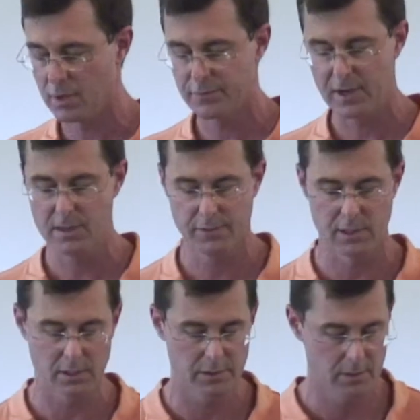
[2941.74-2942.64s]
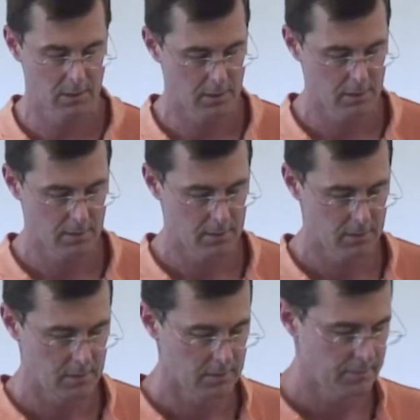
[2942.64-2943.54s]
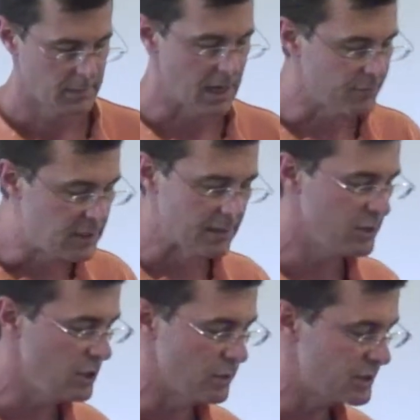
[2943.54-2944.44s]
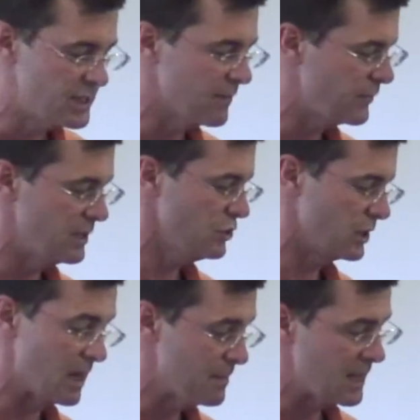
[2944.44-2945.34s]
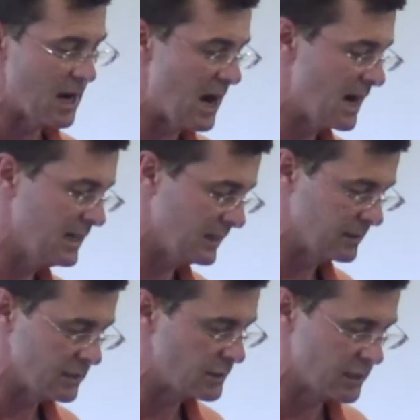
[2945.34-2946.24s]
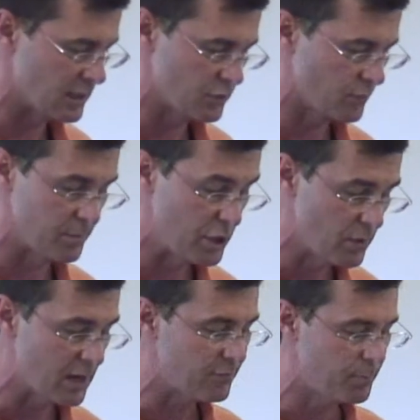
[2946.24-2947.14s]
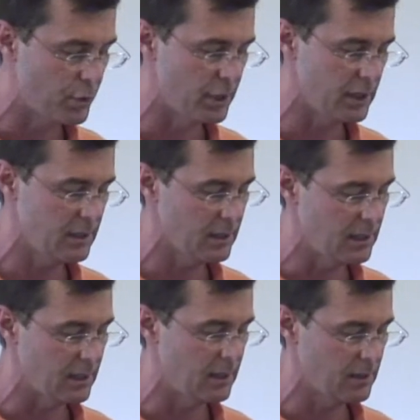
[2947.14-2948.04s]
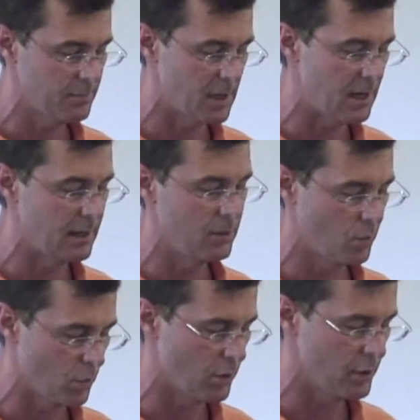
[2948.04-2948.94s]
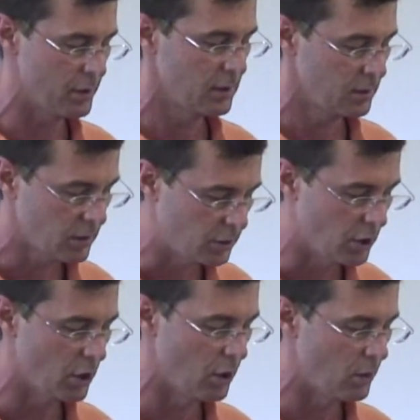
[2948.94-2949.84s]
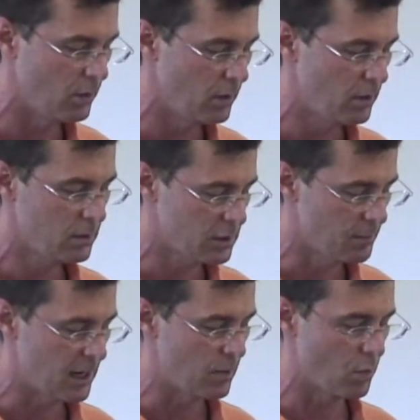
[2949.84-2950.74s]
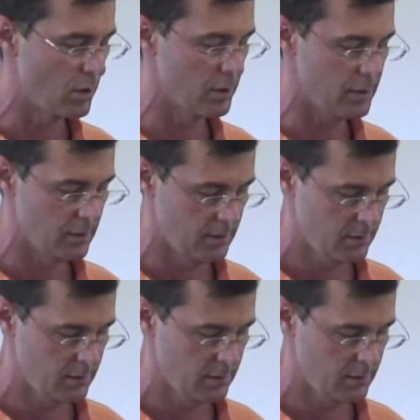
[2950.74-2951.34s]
what faith is. I've given you its definition. I'm not hiding these things from you. I've put it in my Word. Go to my Word.